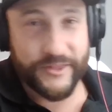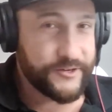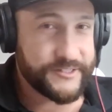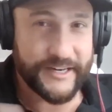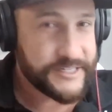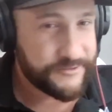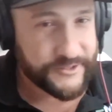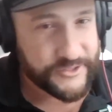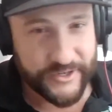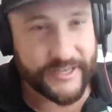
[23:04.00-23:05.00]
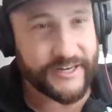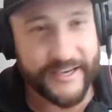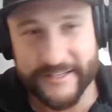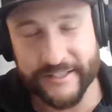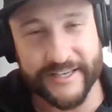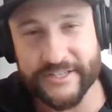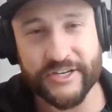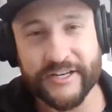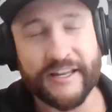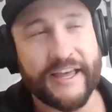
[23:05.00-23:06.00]
it's an HVIL circuit,
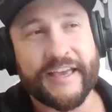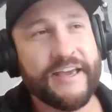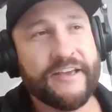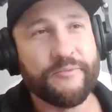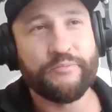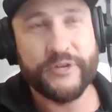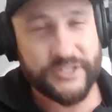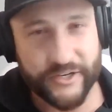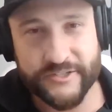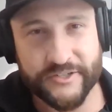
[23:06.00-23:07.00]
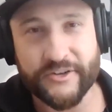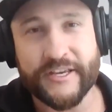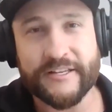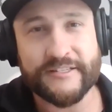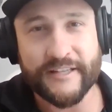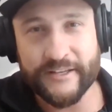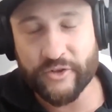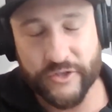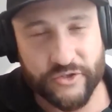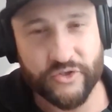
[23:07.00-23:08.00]
isolation, like pre-charge circuits, like
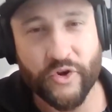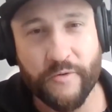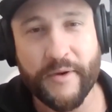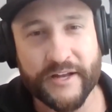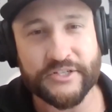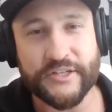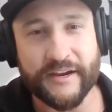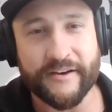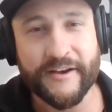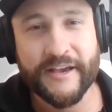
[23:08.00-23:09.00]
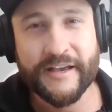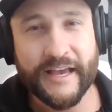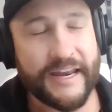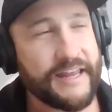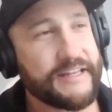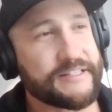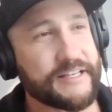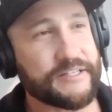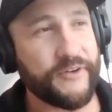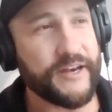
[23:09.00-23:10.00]
there's so much there. And
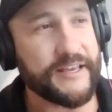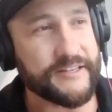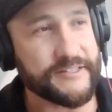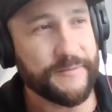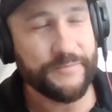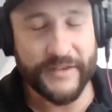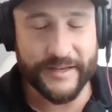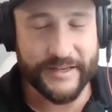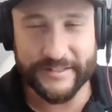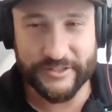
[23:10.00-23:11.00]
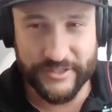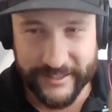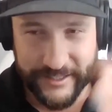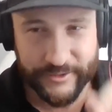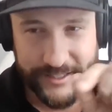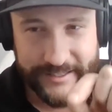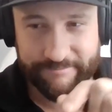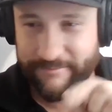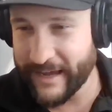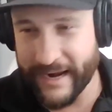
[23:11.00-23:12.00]
it's funny because I literally
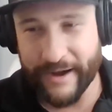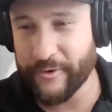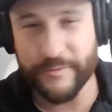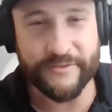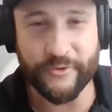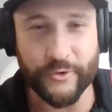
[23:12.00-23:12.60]
an hour before